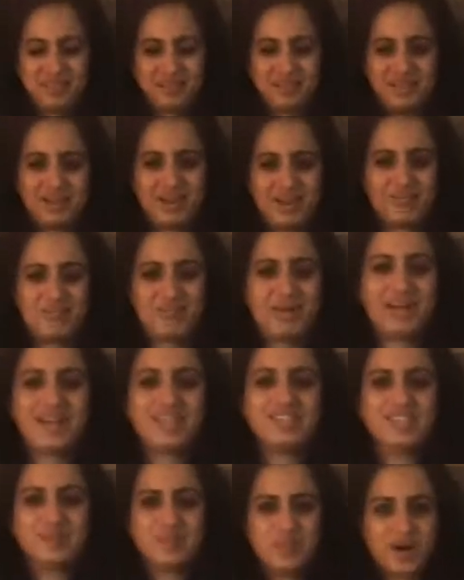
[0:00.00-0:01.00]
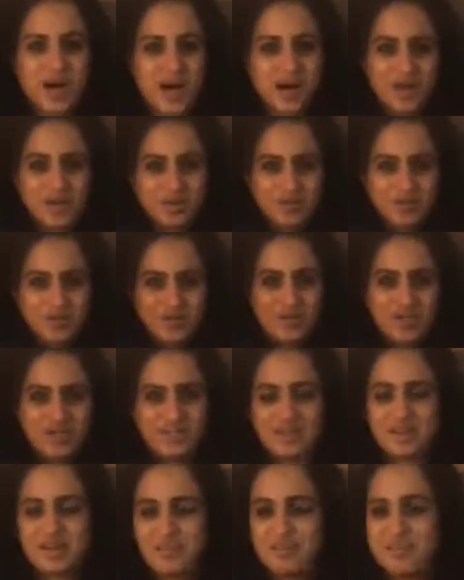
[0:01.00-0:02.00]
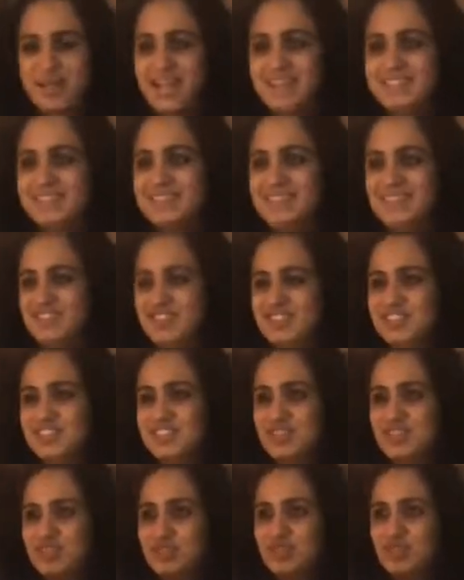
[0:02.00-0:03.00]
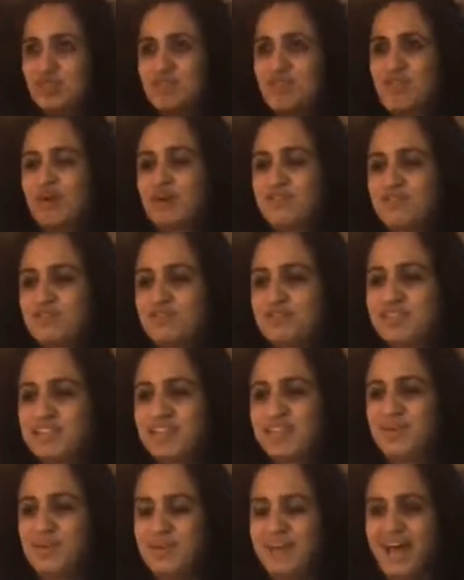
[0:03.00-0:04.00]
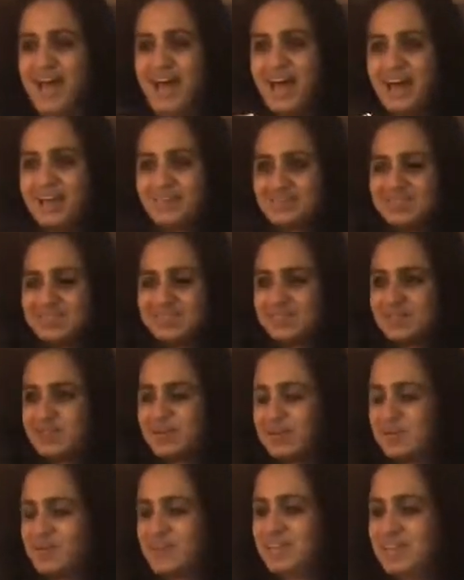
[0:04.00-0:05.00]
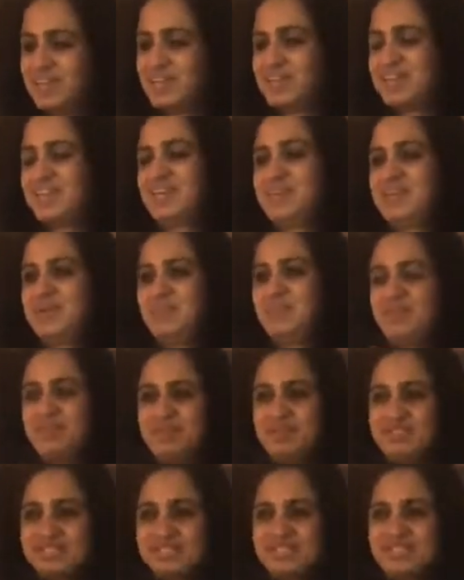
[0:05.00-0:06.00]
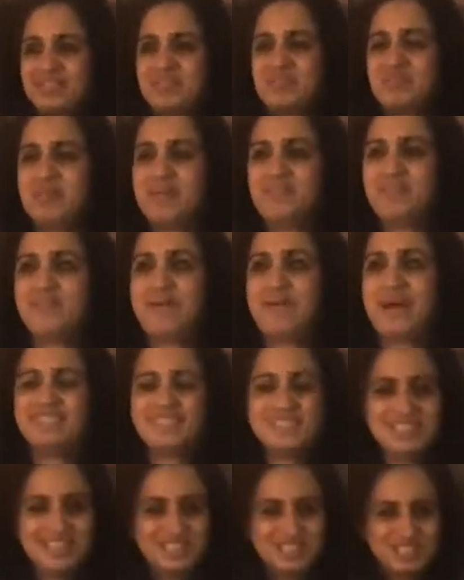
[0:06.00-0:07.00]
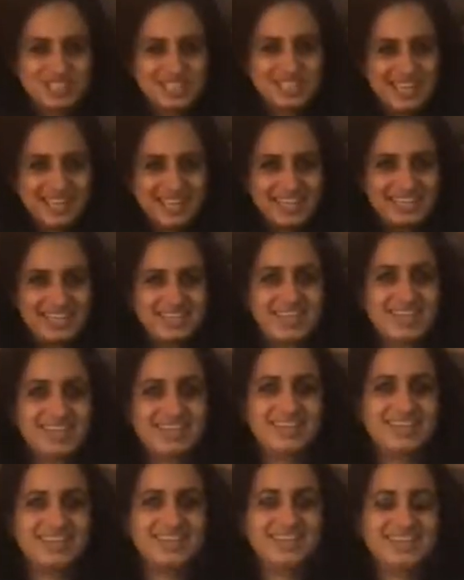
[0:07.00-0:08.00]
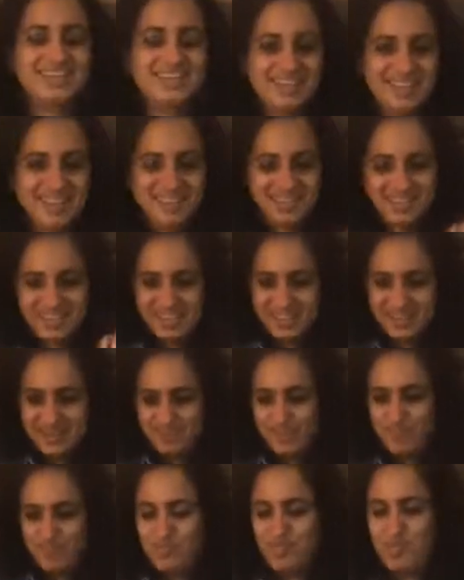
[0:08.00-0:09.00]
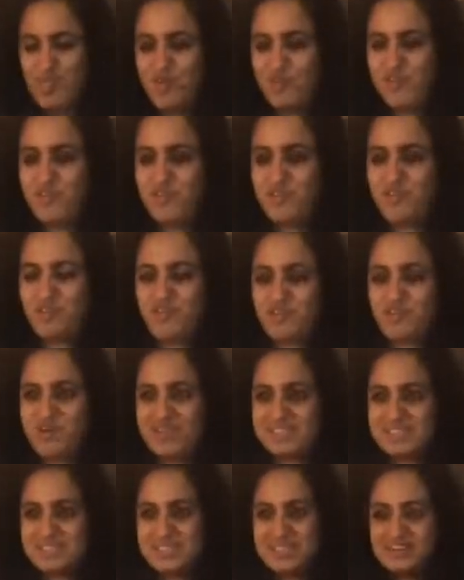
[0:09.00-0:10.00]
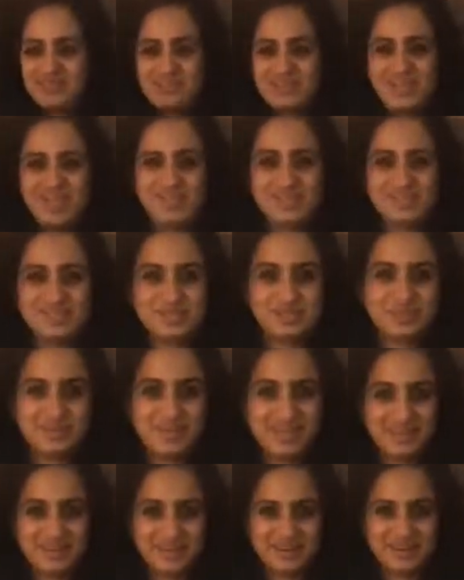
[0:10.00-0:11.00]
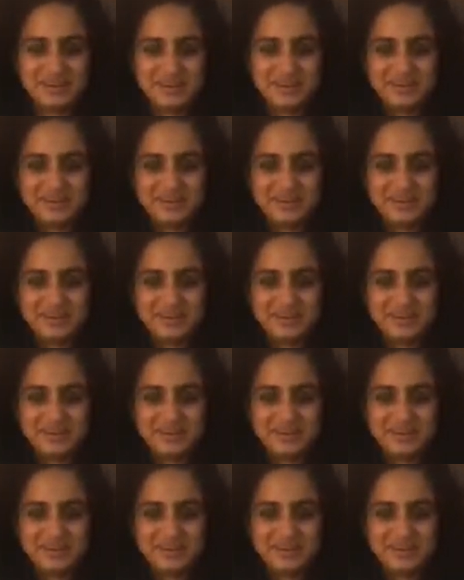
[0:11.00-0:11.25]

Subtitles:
Our minds are powerful and our imaginations are the most powerful thing we have. And so maybe just a little bit of imagination can move you from one state of being into another.